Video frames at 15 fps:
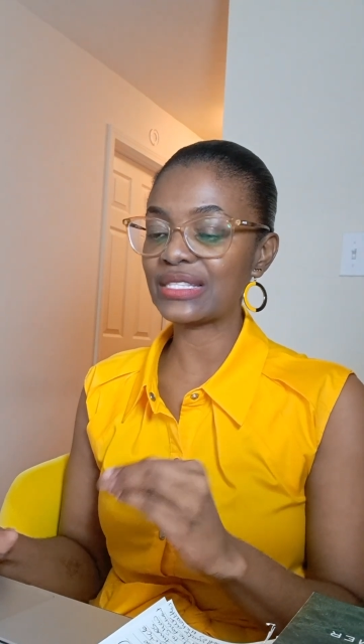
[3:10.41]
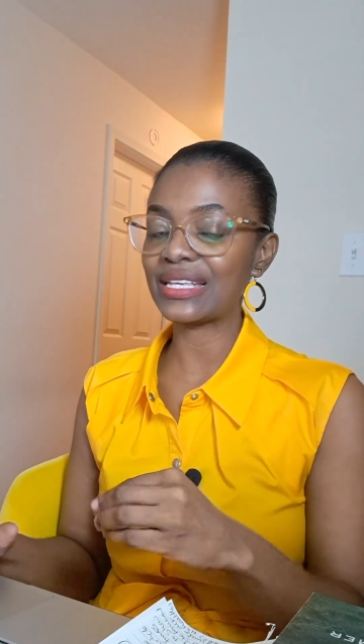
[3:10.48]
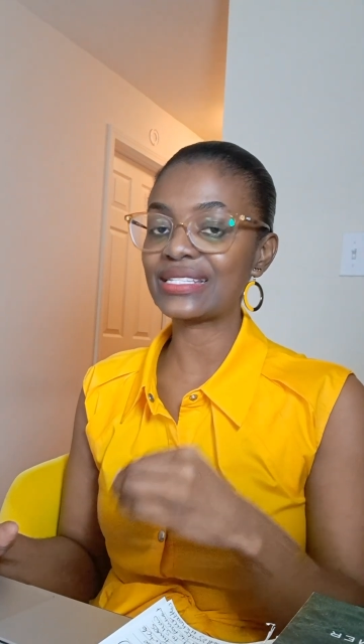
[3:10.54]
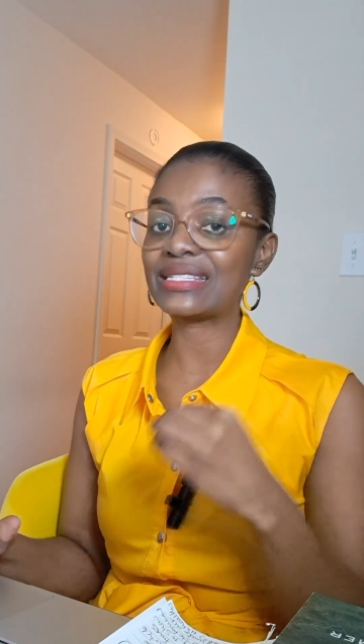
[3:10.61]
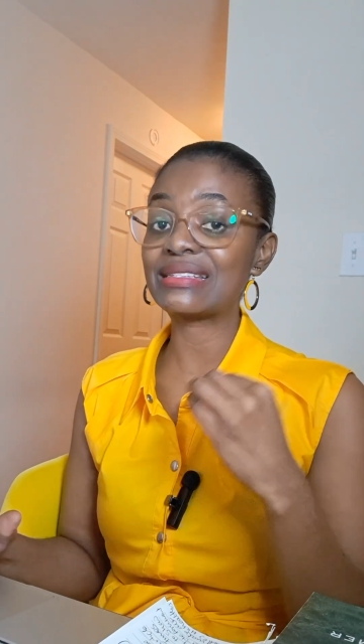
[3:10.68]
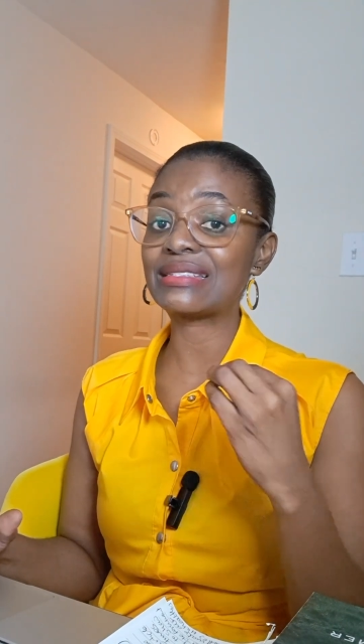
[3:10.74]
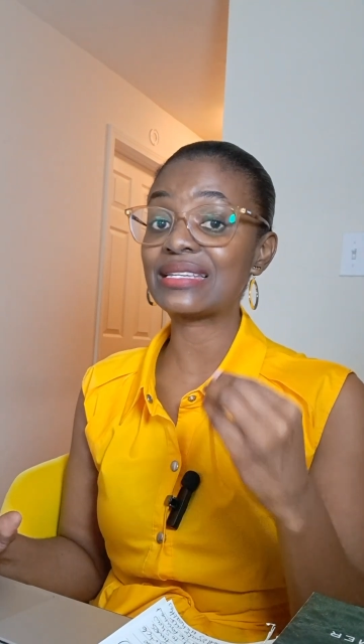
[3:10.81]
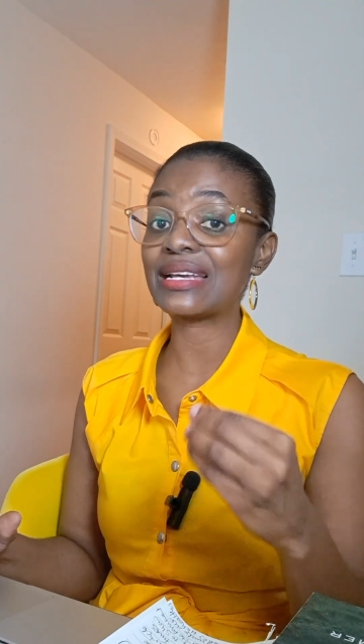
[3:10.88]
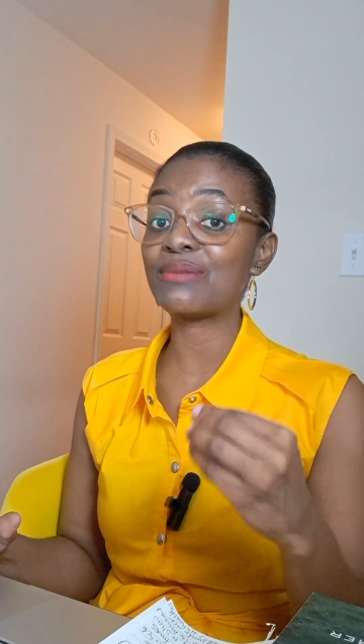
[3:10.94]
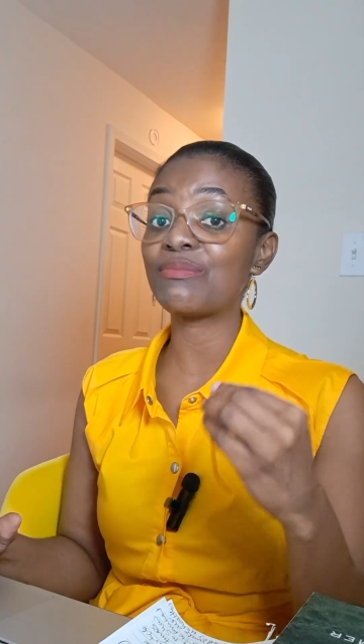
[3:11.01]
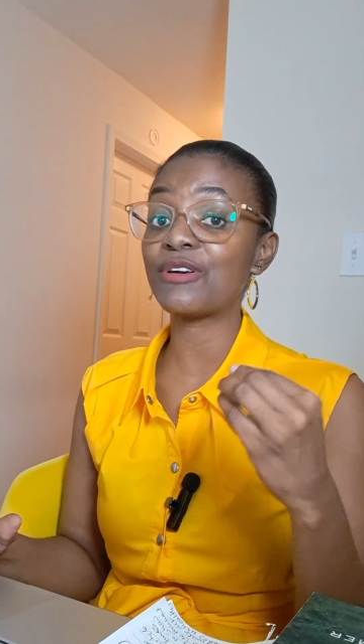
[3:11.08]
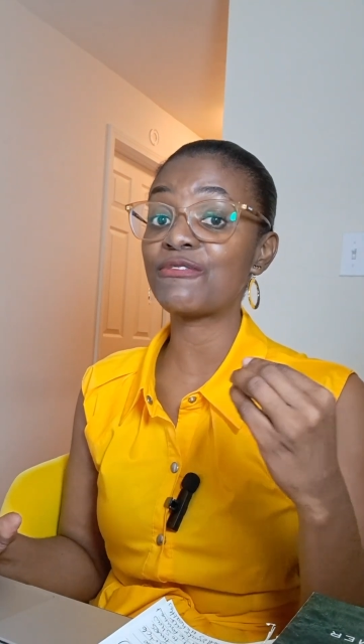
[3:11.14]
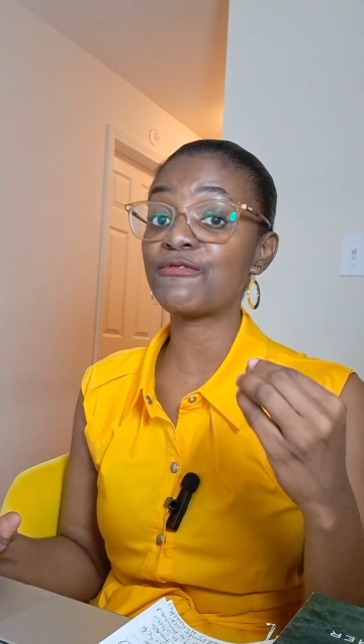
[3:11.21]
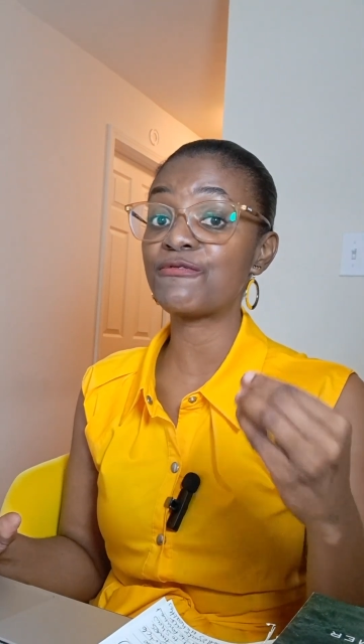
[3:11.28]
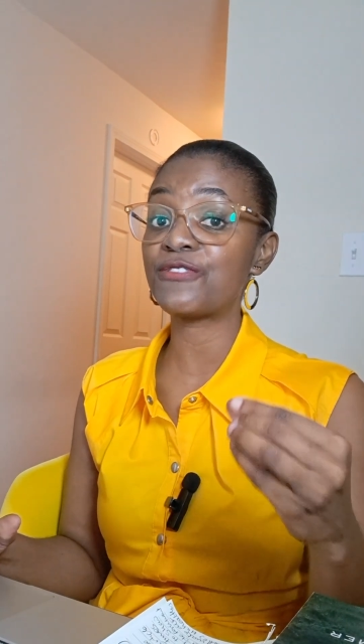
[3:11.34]
the
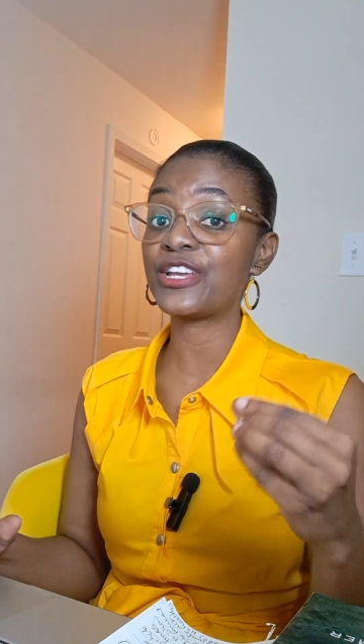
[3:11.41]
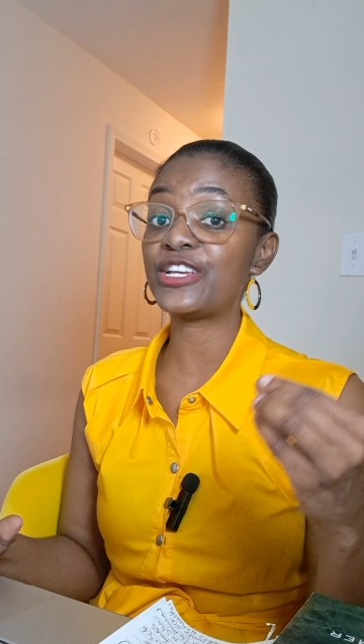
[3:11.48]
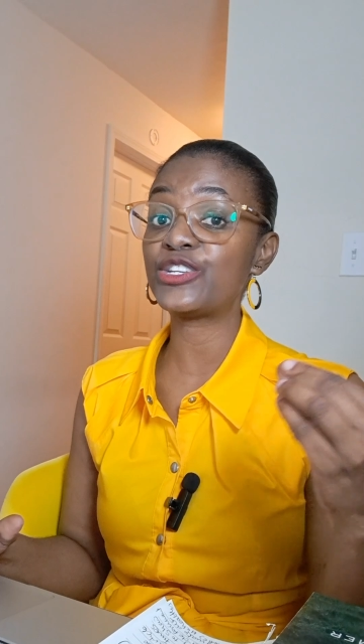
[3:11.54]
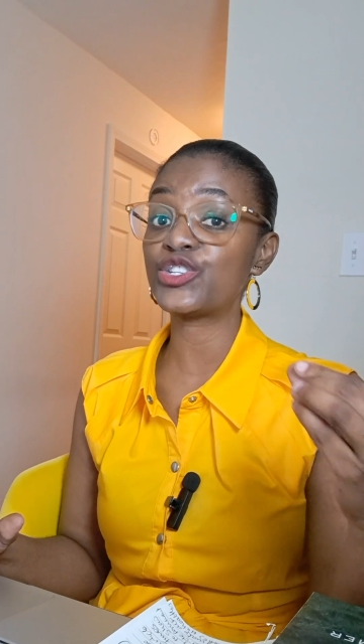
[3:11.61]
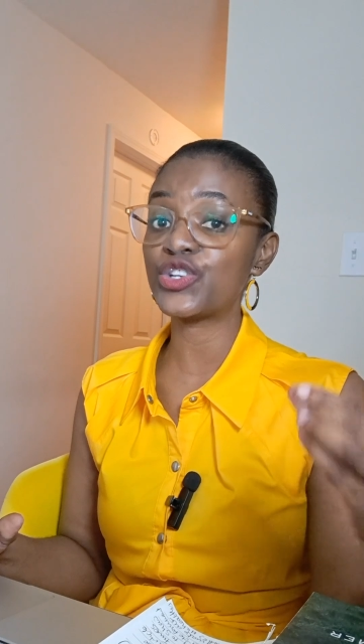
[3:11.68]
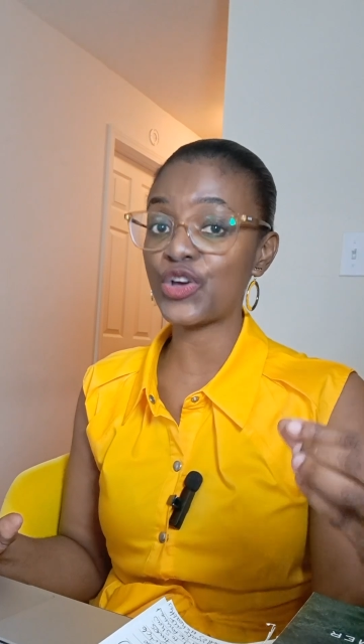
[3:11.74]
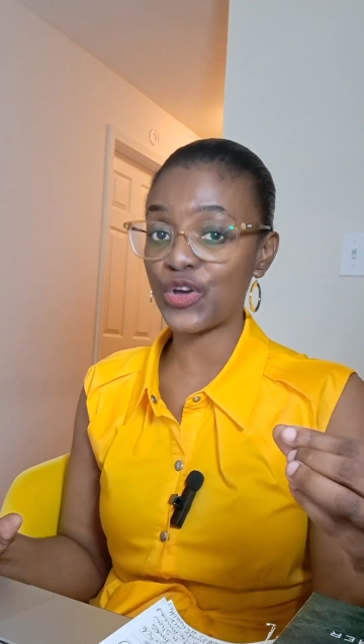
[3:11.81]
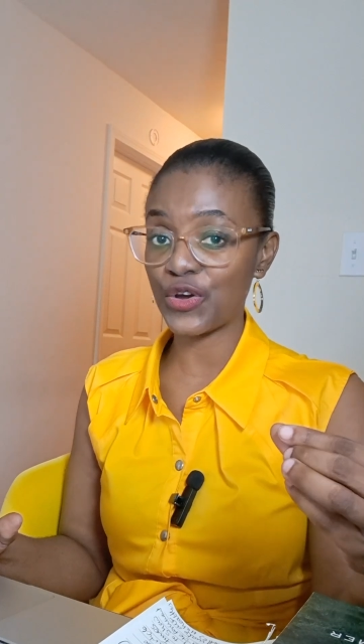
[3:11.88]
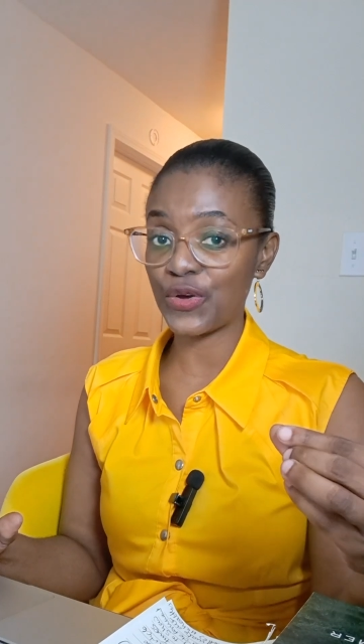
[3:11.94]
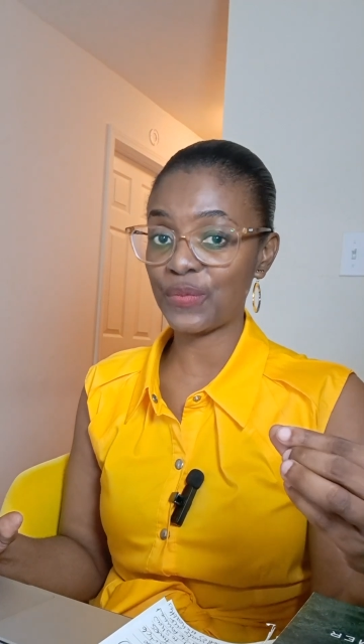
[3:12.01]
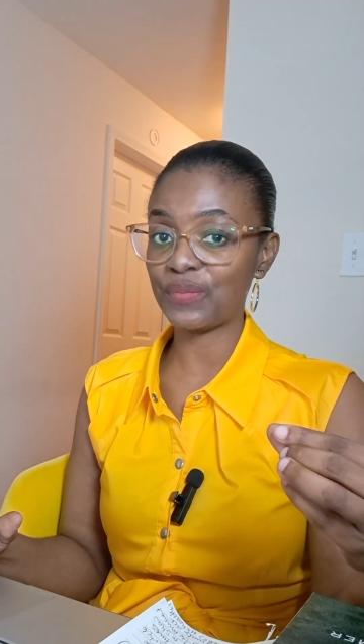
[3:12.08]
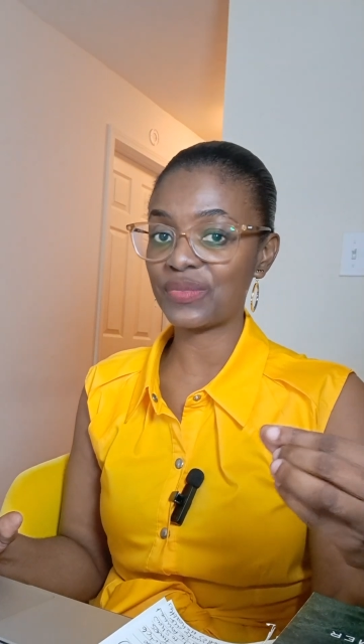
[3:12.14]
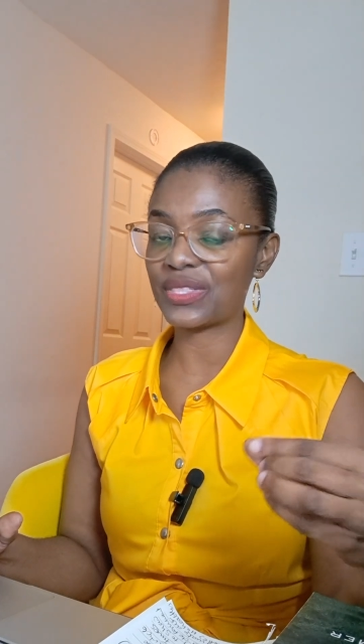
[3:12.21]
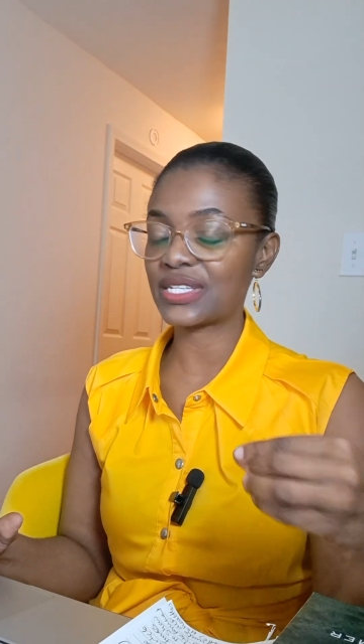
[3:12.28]
stigma-free term,